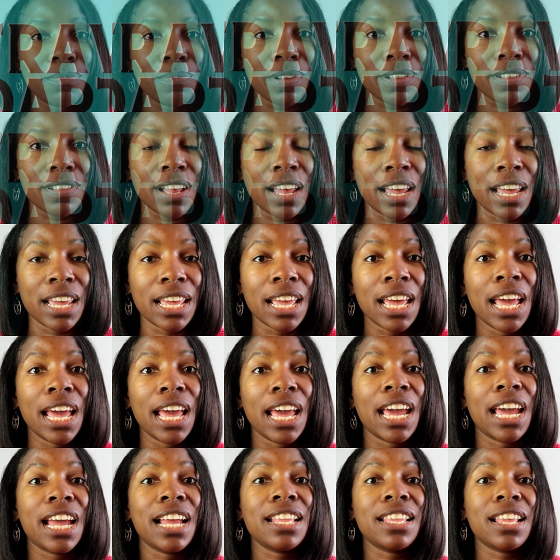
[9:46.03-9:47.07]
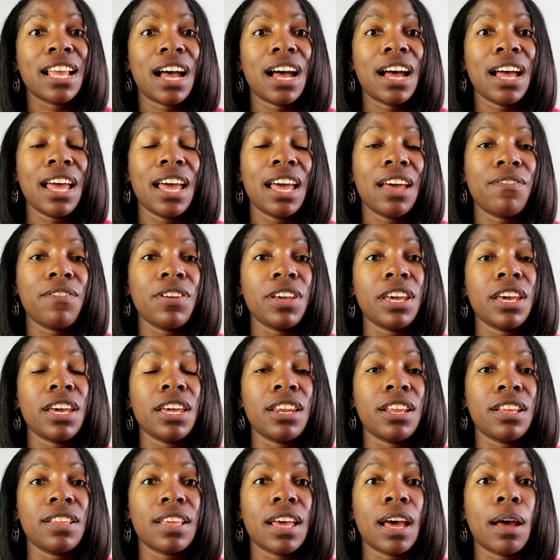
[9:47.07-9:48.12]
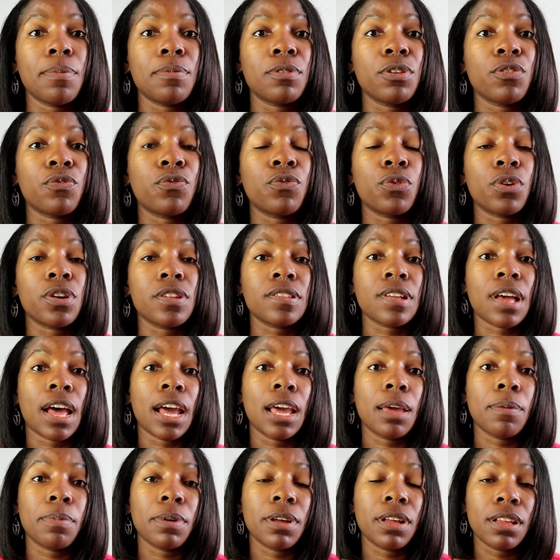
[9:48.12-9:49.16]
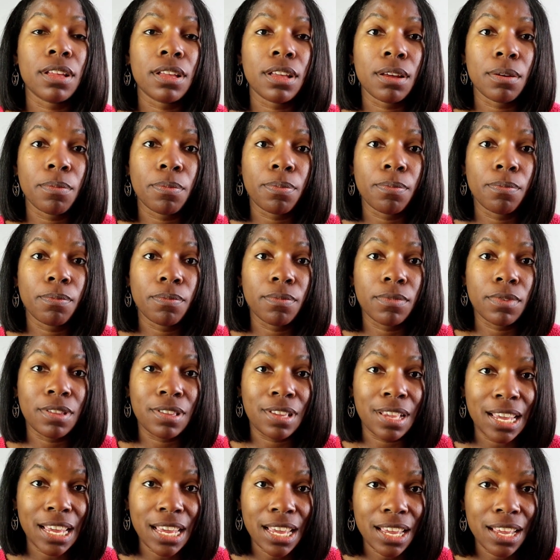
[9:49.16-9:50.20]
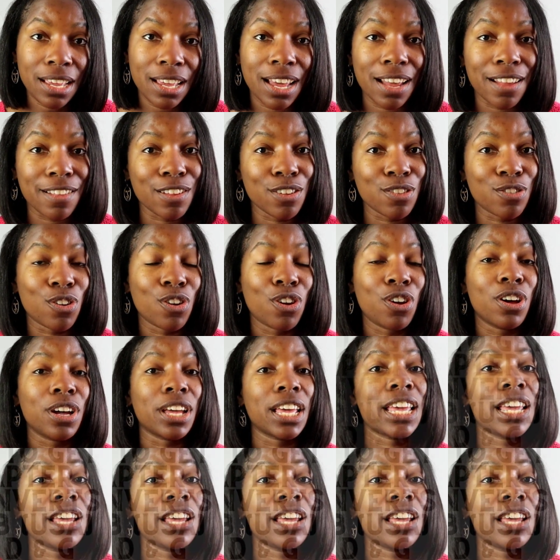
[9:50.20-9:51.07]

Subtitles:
the mistake in not having an adapter for type D as in dog